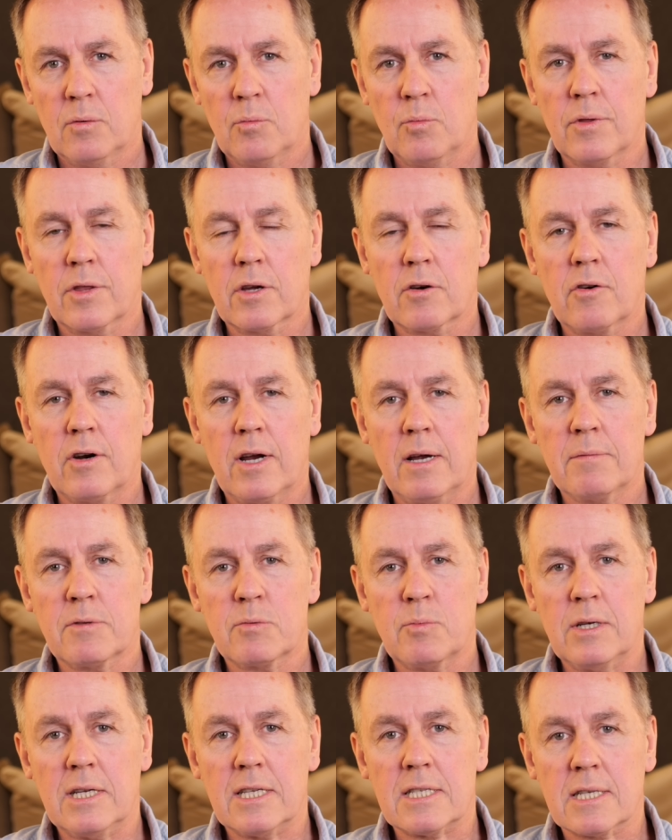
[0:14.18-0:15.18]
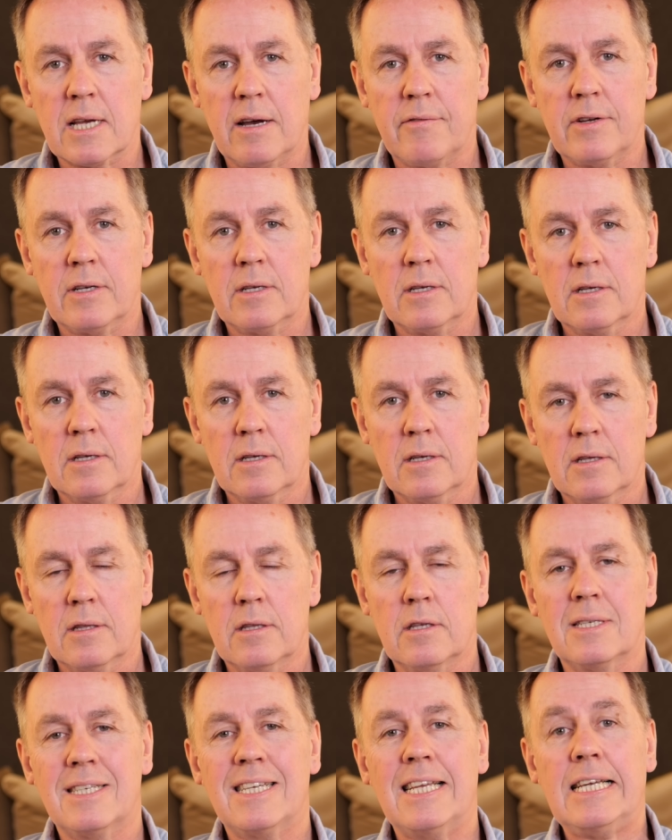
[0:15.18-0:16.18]
were the crimes we discovered
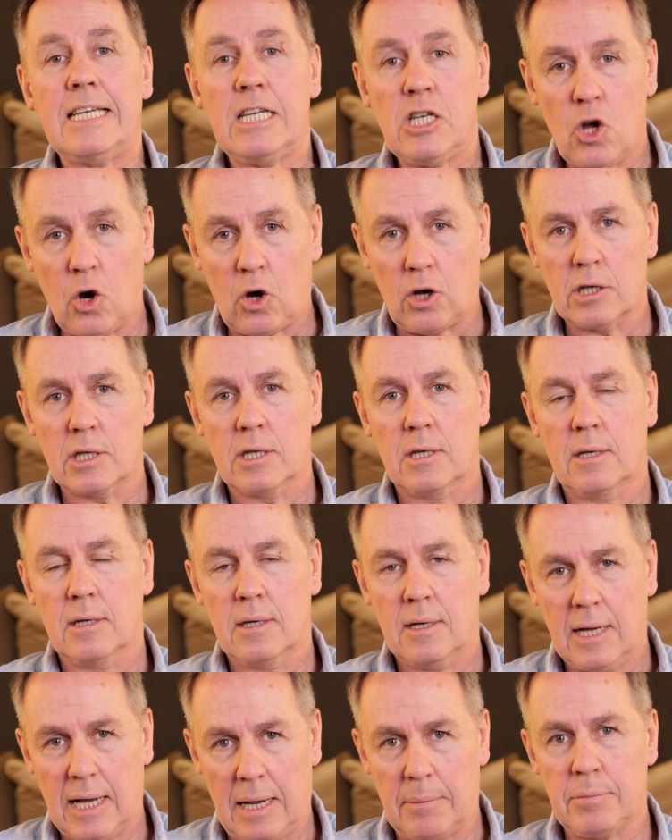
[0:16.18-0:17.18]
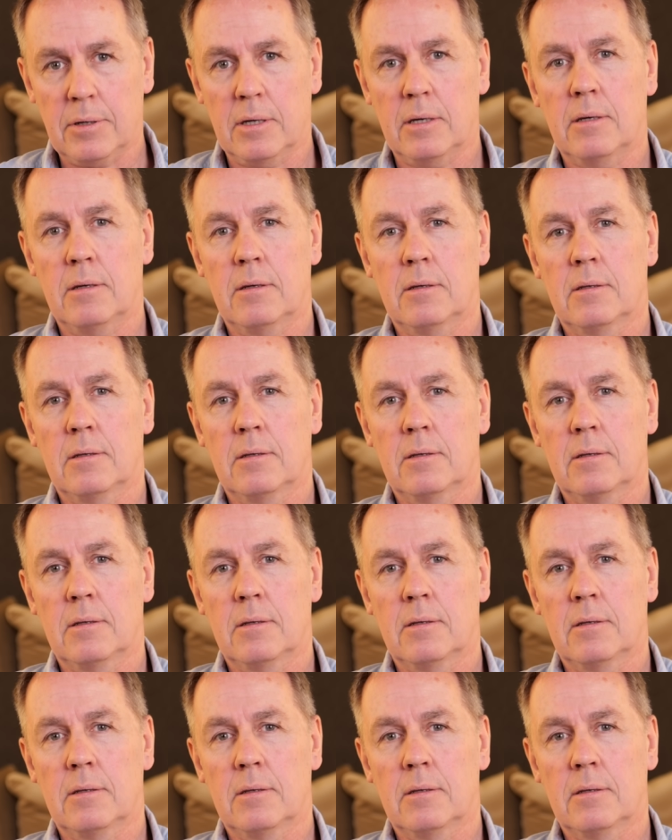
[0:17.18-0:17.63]
that did not happen.